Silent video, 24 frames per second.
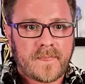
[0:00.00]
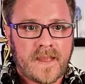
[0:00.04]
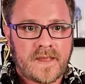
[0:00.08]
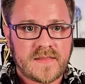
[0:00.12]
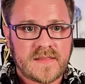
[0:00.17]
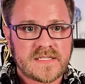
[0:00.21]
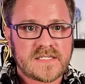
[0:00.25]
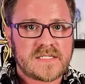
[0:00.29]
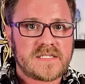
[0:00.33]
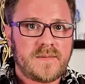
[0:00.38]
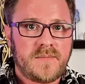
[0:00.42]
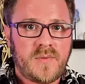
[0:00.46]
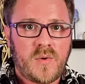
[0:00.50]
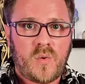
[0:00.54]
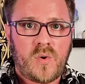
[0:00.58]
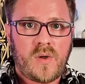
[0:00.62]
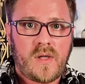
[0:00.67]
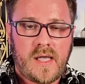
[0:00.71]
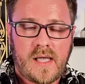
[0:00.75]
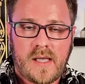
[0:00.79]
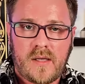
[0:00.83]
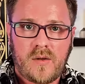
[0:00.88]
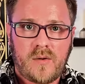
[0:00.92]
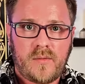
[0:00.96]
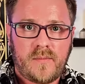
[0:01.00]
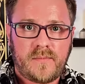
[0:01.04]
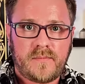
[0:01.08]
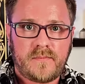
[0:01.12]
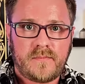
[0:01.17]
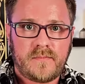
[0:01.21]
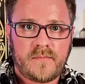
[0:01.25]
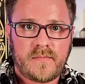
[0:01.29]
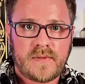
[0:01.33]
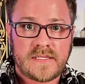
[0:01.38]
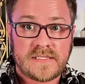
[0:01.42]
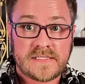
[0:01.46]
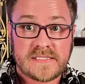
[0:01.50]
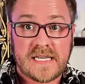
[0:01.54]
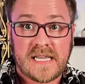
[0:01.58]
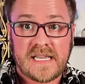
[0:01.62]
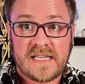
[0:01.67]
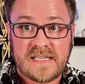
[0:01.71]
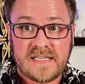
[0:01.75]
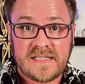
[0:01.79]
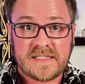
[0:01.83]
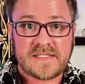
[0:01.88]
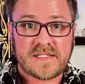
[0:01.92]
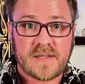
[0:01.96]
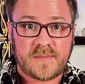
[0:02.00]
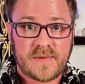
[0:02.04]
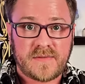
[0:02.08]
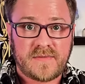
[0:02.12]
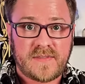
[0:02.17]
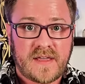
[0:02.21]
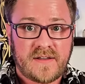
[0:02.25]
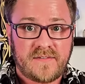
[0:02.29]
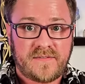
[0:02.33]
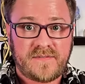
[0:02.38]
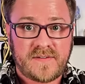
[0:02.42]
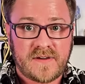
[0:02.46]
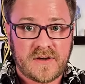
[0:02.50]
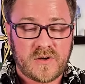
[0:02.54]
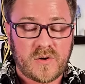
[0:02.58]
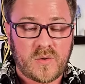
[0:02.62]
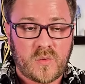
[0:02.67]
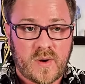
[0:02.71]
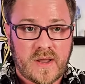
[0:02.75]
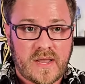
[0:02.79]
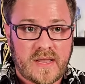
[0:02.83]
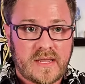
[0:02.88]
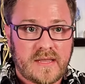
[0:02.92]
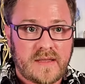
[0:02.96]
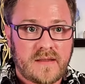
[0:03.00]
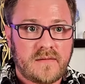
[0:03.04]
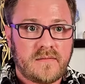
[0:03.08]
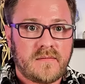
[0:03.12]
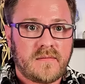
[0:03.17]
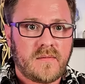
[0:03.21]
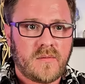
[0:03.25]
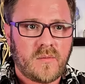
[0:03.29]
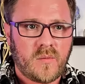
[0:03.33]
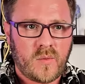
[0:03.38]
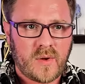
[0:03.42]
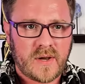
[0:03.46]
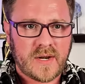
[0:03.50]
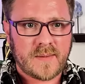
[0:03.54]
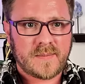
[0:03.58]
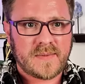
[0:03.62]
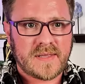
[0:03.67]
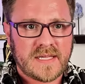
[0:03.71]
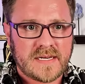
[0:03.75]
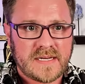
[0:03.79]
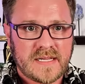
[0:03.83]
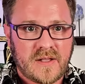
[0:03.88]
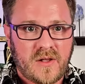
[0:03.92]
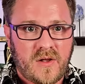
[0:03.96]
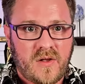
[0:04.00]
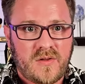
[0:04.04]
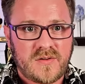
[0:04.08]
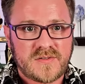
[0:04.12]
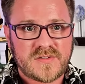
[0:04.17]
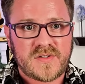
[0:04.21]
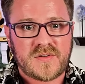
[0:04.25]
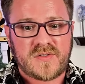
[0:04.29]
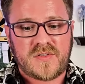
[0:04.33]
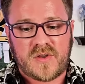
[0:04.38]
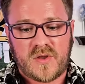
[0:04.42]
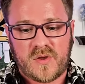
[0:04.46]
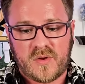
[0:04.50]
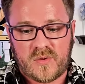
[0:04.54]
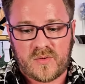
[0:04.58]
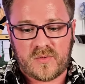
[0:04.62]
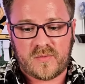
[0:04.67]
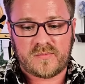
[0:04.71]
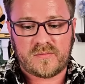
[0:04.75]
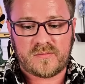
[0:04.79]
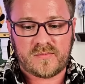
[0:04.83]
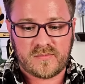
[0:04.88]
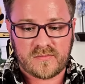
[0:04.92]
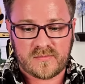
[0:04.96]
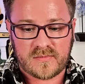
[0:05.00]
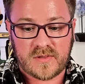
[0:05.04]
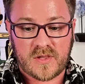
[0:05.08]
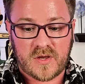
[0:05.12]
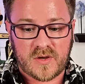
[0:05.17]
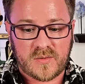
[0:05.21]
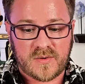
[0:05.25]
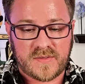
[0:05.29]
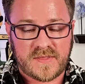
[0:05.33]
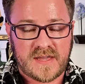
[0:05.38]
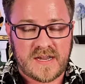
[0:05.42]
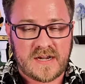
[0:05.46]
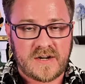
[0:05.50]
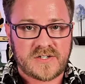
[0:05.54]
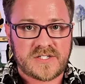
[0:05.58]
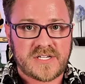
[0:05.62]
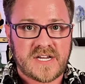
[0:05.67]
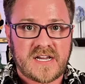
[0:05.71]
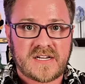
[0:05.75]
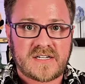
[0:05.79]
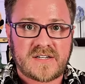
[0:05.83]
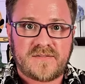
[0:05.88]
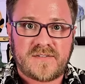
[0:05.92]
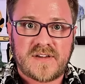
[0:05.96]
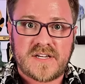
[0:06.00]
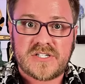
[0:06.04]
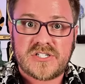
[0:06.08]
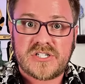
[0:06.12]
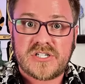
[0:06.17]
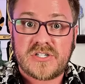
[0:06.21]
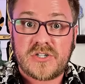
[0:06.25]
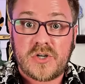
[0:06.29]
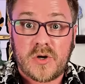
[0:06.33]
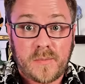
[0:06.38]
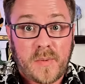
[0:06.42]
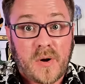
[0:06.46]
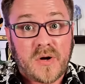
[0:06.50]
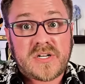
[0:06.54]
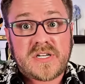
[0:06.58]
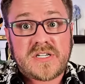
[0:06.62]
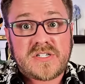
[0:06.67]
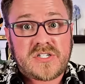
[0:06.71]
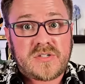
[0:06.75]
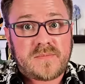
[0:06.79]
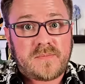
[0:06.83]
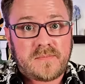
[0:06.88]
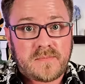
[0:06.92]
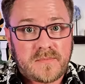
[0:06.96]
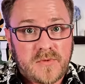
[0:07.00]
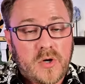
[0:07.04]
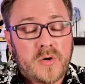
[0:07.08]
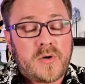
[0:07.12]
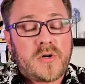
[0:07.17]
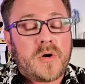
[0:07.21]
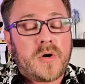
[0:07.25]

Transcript: This symbol will help in taking some of that fear away. What I'm getting also, though, along with energy activation, your participation